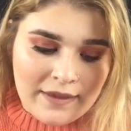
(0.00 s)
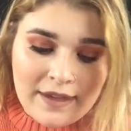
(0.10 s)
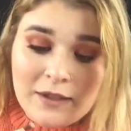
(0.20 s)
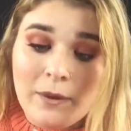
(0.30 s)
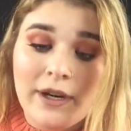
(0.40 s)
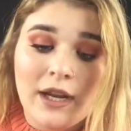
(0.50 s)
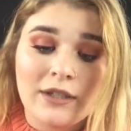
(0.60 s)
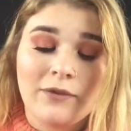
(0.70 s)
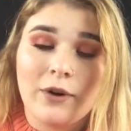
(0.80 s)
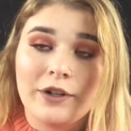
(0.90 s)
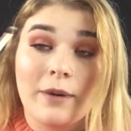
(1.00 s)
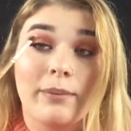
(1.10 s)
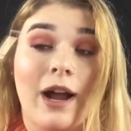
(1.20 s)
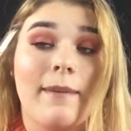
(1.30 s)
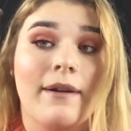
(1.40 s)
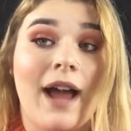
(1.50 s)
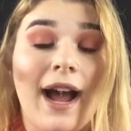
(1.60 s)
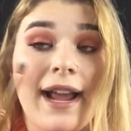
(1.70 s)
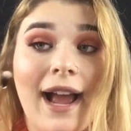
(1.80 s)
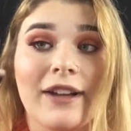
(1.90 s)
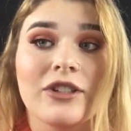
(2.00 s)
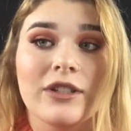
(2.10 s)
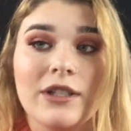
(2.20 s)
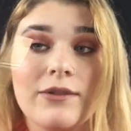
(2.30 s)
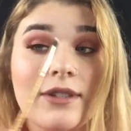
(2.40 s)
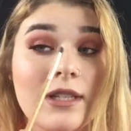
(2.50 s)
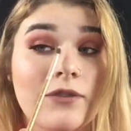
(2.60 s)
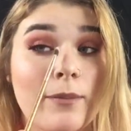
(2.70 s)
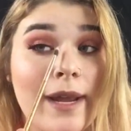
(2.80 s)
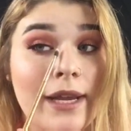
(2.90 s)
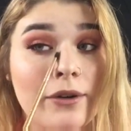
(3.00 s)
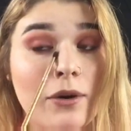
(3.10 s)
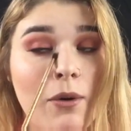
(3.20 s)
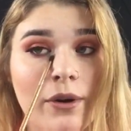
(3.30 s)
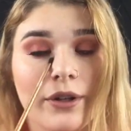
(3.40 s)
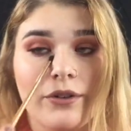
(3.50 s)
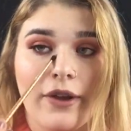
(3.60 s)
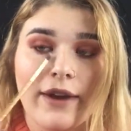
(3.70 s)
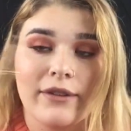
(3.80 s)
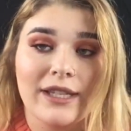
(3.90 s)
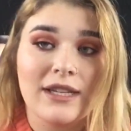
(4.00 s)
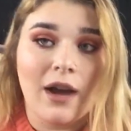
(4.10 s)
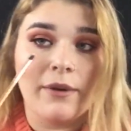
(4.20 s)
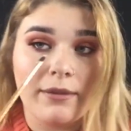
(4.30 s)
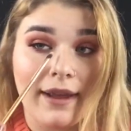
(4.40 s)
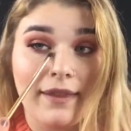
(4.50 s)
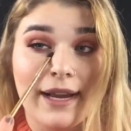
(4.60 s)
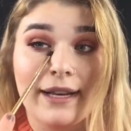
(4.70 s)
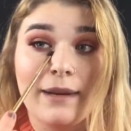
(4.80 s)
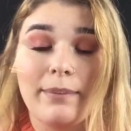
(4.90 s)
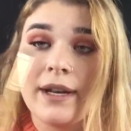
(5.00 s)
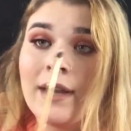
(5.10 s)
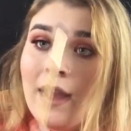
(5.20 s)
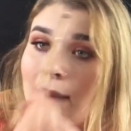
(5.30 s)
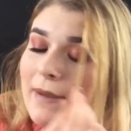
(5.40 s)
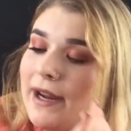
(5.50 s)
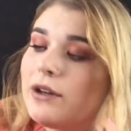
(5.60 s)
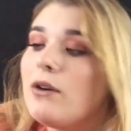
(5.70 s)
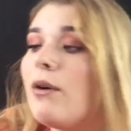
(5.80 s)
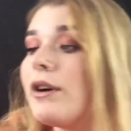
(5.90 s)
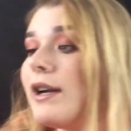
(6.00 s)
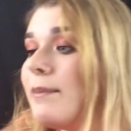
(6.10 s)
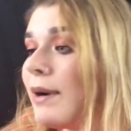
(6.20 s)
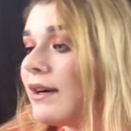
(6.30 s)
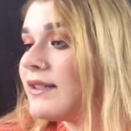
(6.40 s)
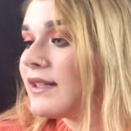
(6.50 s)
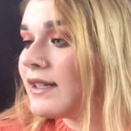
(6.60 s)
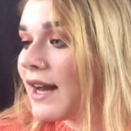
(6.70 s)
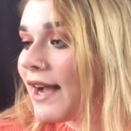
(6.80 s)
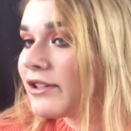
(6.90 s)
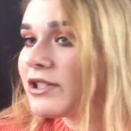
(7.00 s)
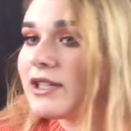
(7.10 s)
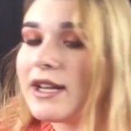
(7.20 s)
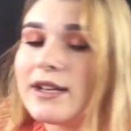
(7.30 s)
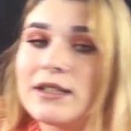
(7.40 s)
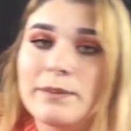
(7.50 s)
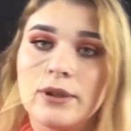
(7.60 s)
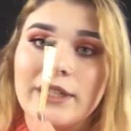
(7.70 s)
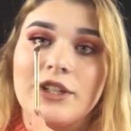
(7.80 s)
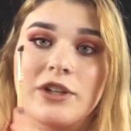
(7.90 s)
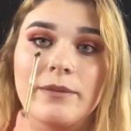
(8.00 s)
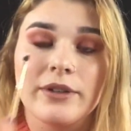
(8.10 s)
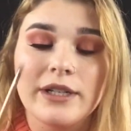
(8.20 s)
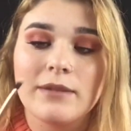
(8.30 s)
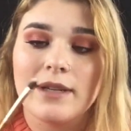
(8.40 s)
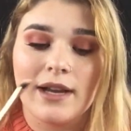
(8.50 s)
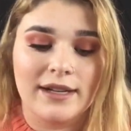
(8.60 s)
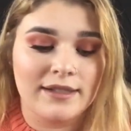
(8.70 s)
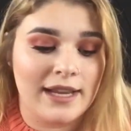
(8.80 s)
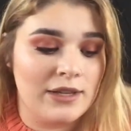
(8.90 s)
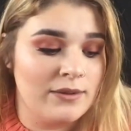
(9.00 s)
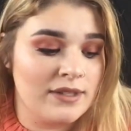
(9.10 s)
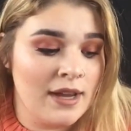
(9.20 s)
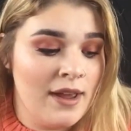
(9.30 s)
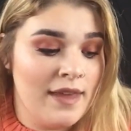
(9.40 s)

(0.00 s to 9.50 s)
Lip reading: this one is for your brow bone. I actually use this for my inner corner. You can't really tell with my lighting, but my inner corner in person, it actually is pretty shimmery, to be honest. I used